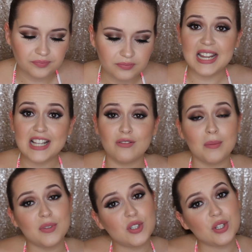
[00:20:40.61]
Please
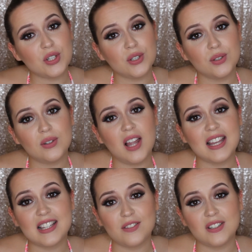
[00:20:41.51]
remember to
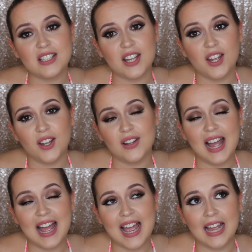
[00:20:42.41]
like this video
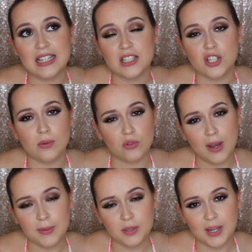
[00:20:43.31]
and
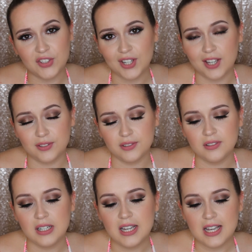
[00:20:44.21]
subscribe to my
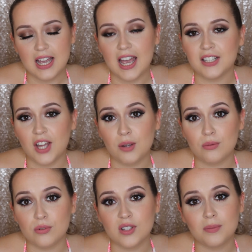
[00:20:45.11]
channel, and I
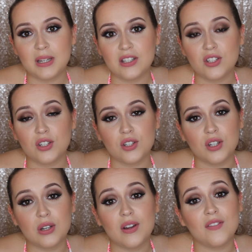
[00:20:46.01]
will speak to
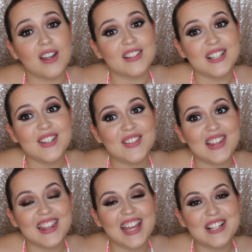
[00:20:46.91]
you very
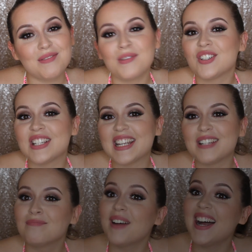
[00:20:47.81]
soon. Thanks for
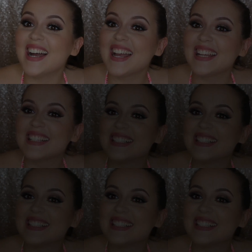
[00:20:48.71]
watching. Bye!